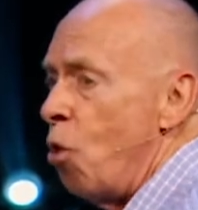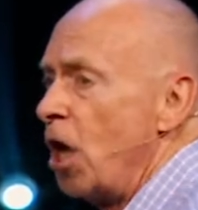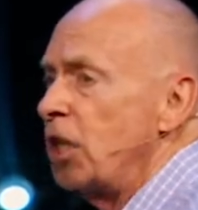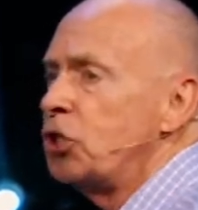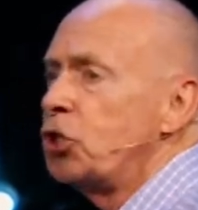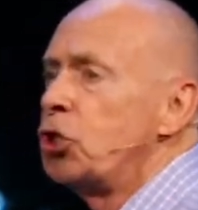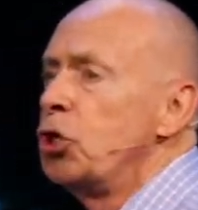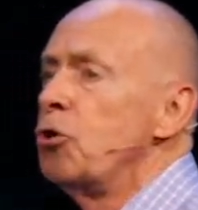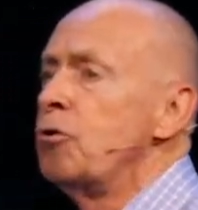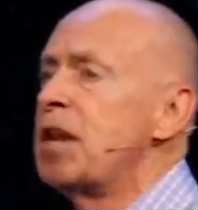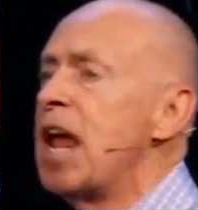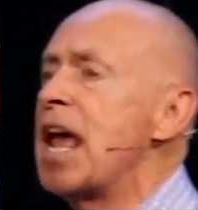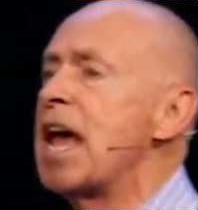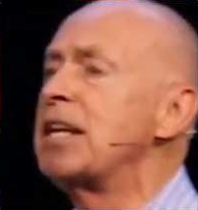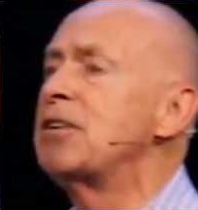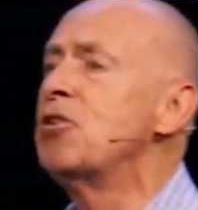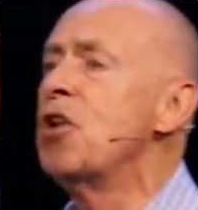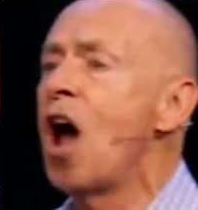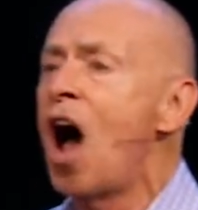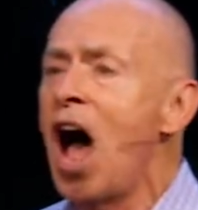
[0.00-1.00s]
Once you
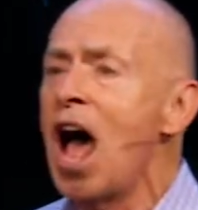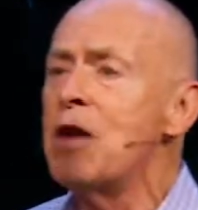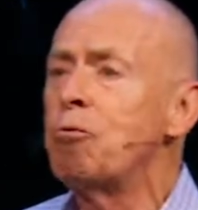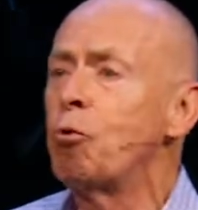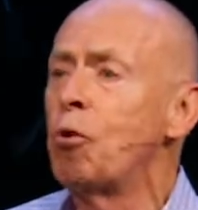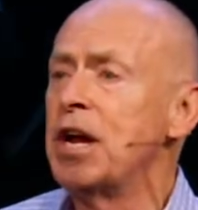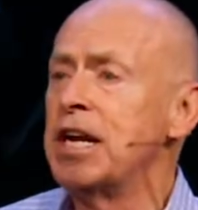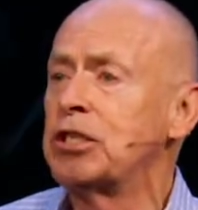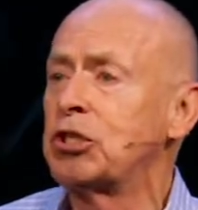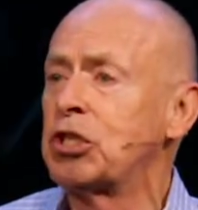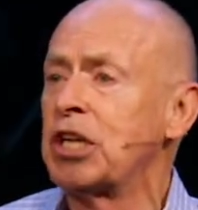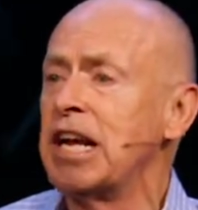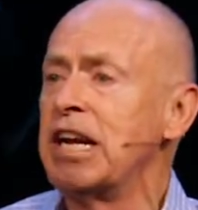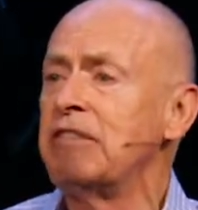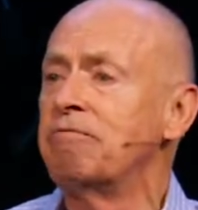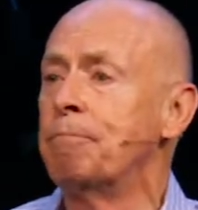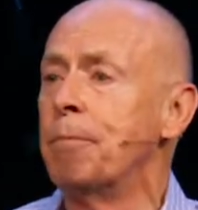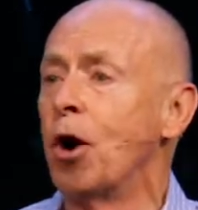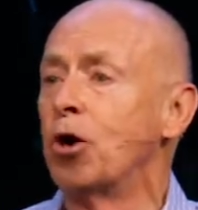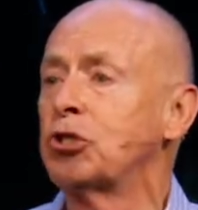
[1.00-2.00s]
did not
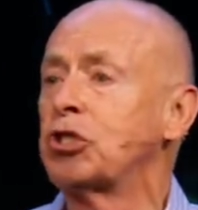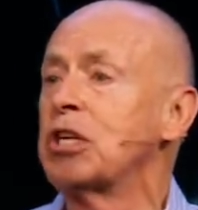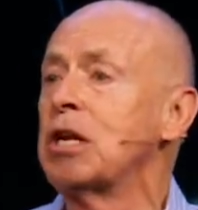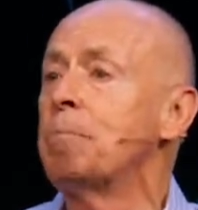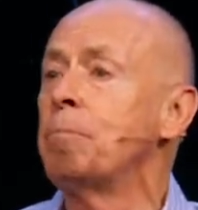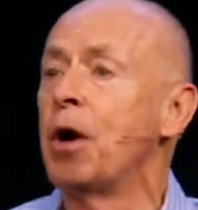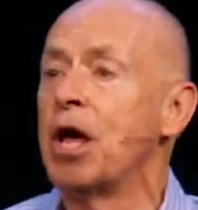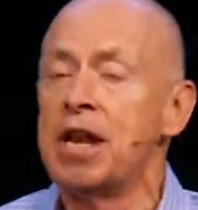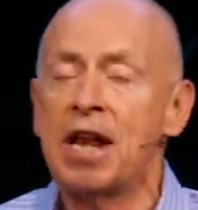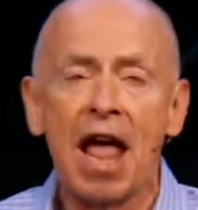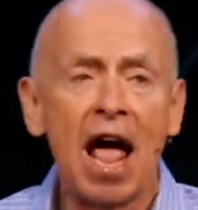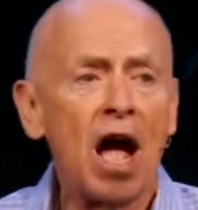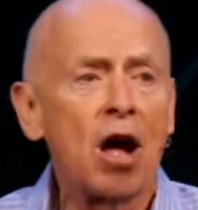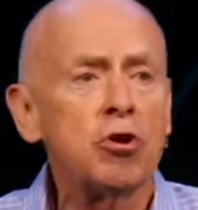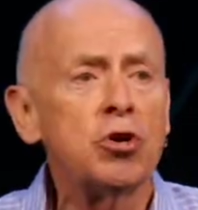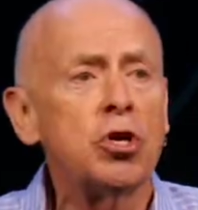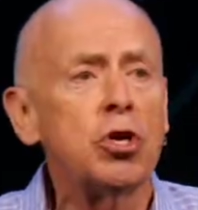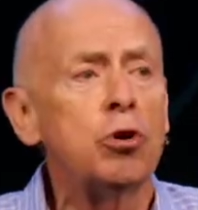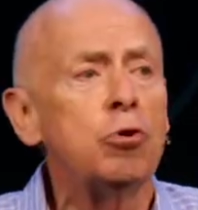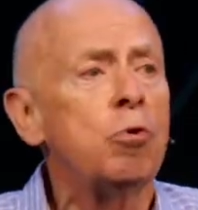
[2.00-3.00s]
receive mercy, but
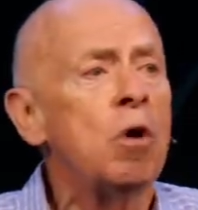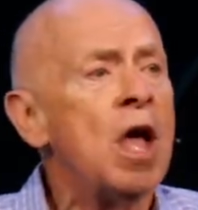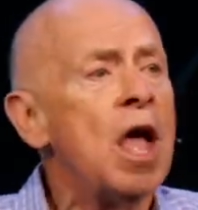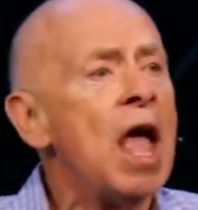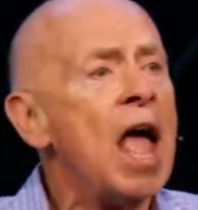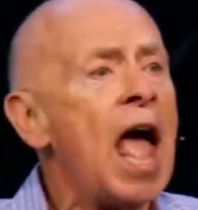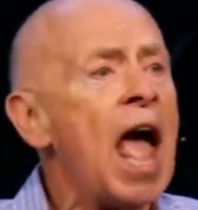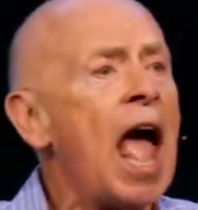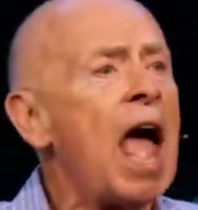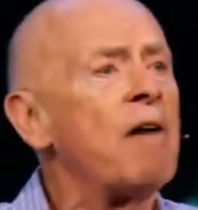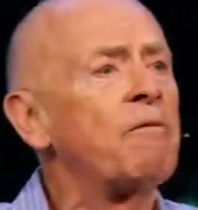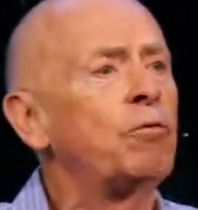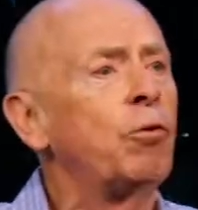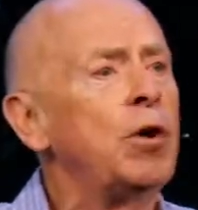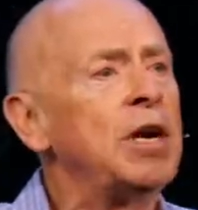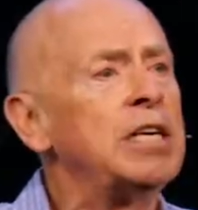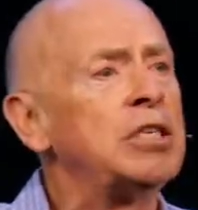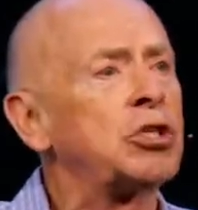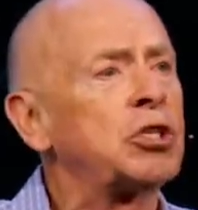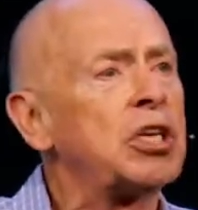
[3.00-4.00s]
now you have
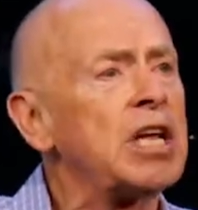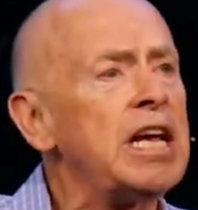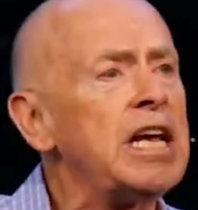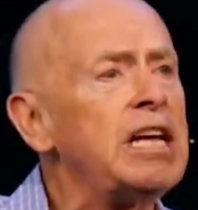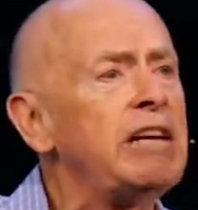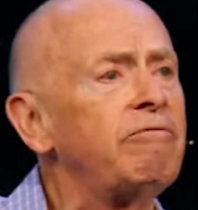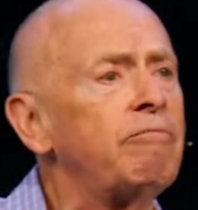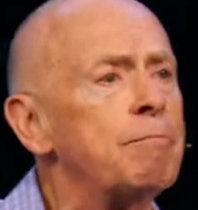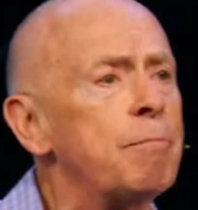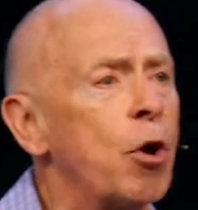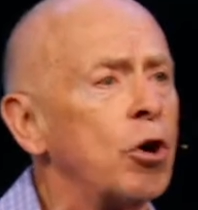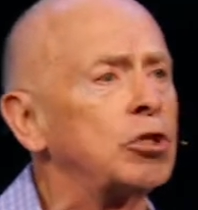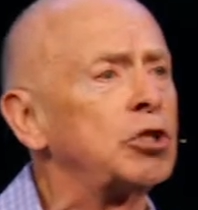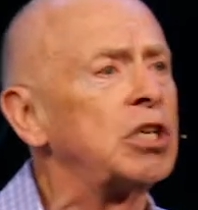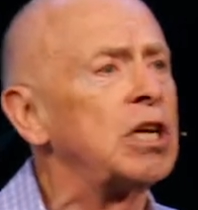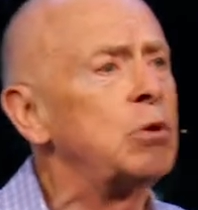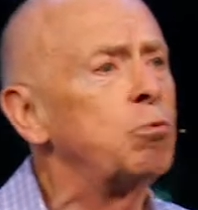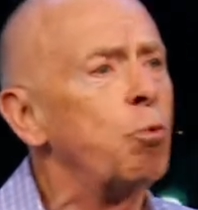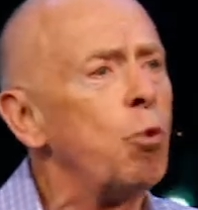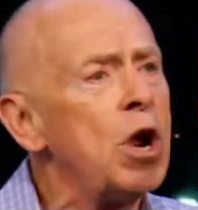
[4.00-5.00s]
received
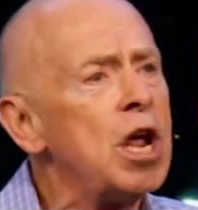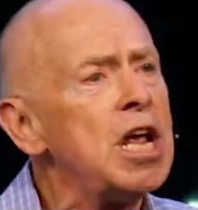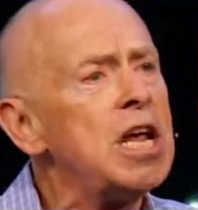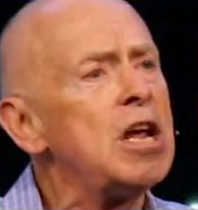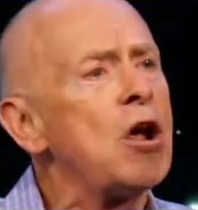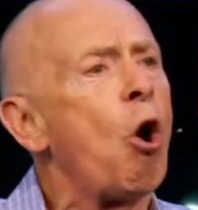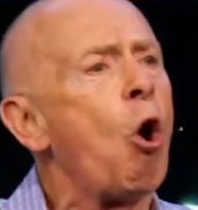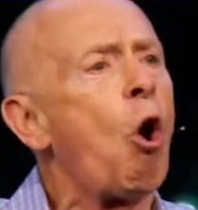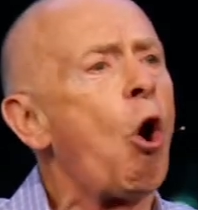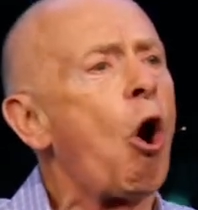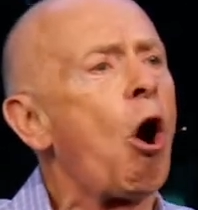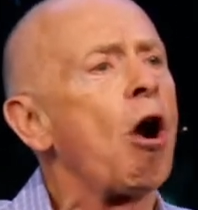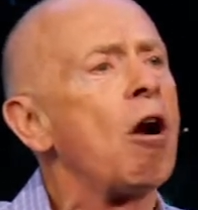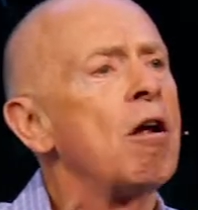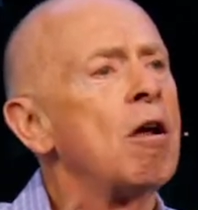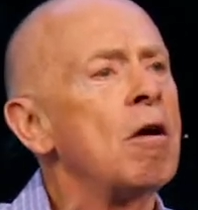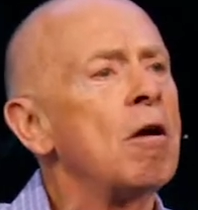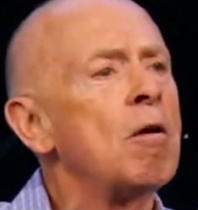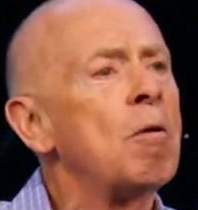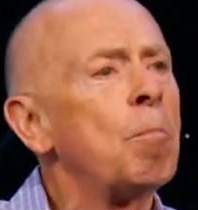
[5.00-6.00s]
mercy. We
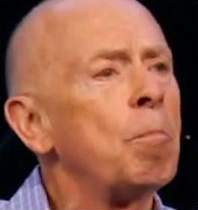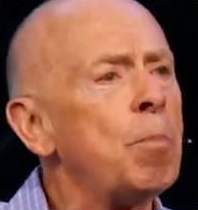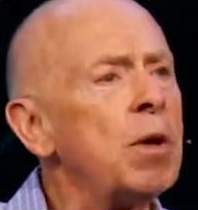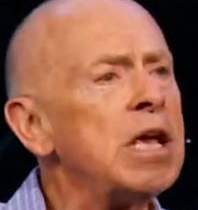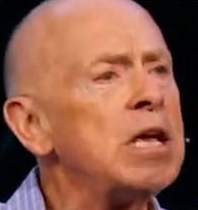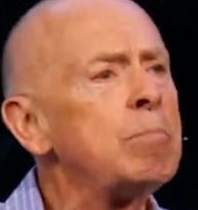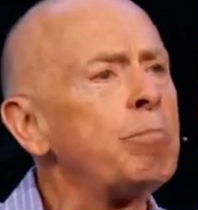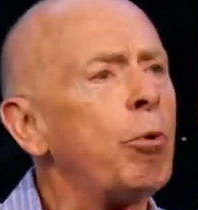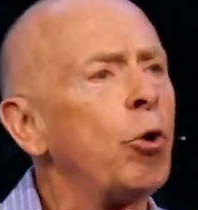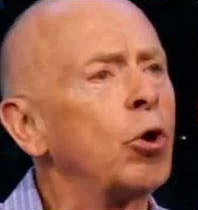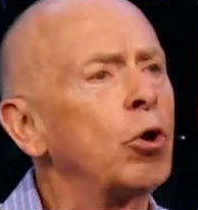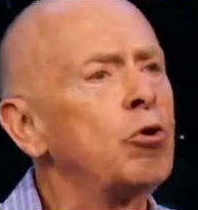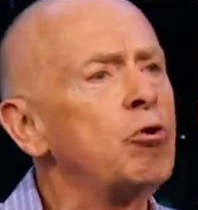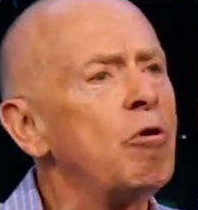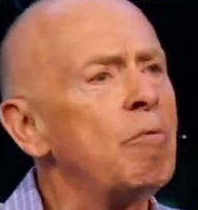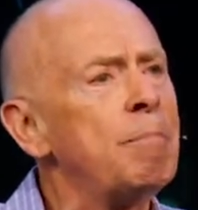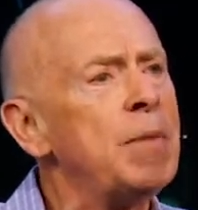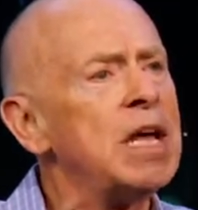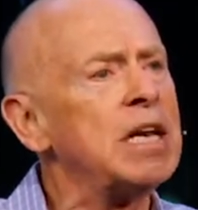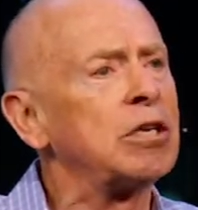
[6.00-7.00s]
are people
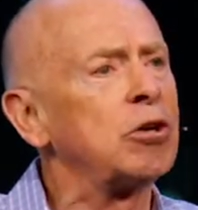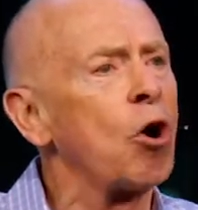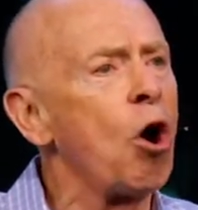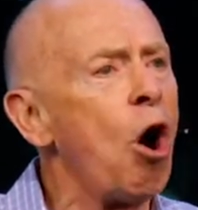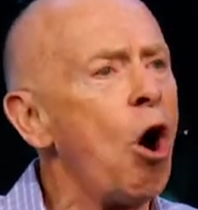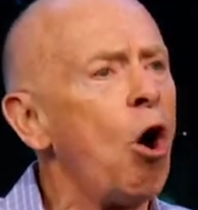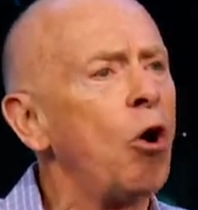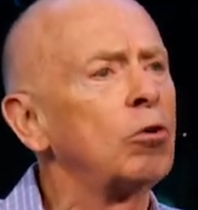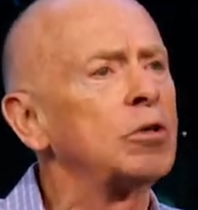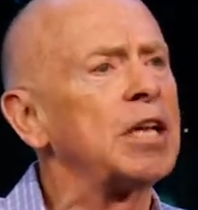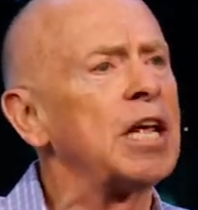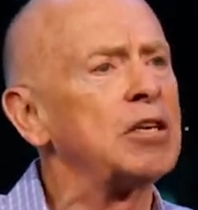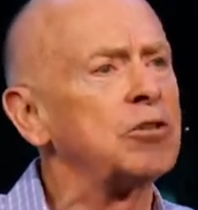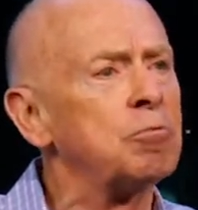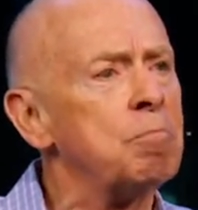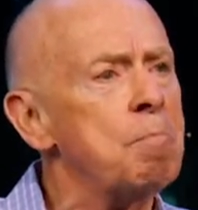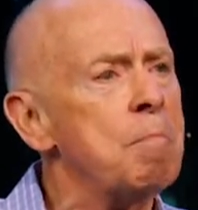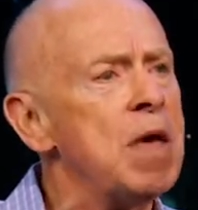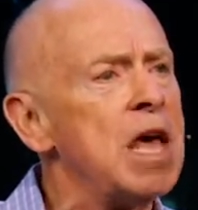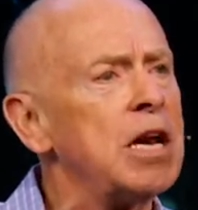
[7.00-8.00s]
who have been called
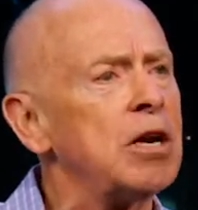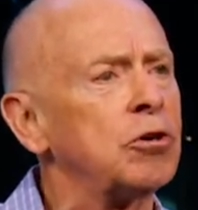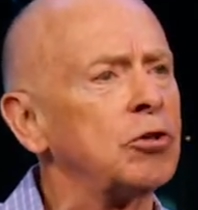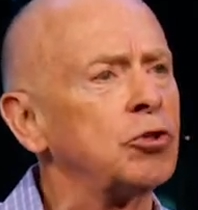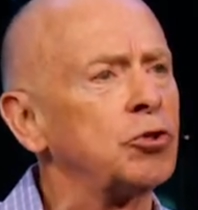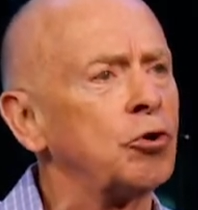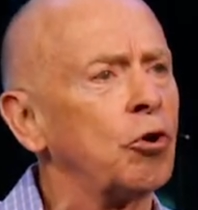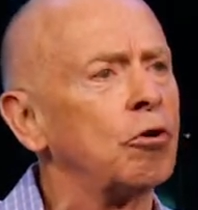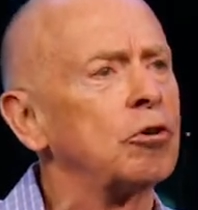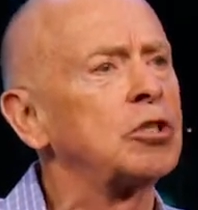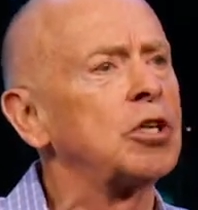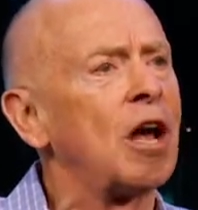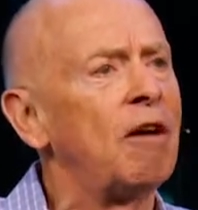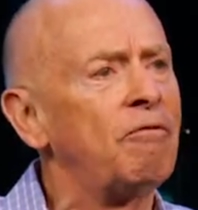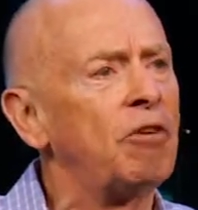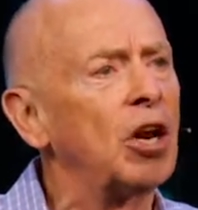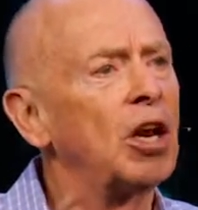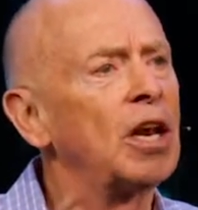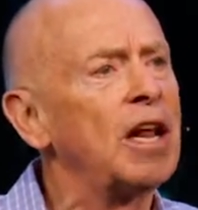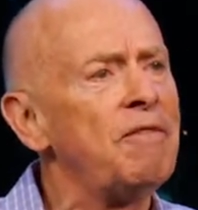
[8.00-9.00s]
as ministers
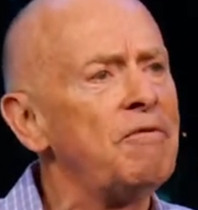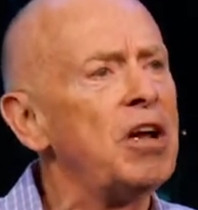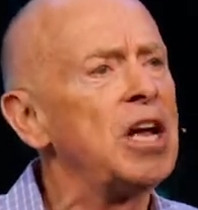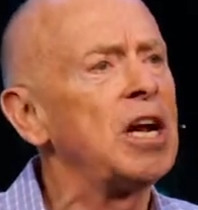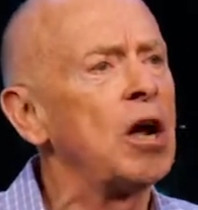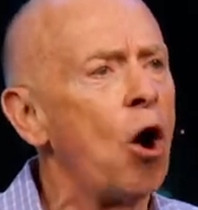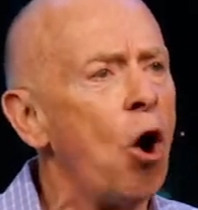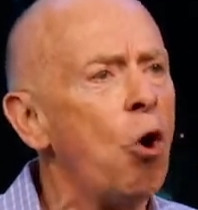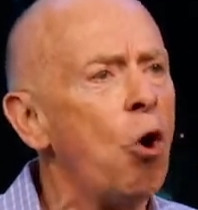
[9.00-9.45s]
of a living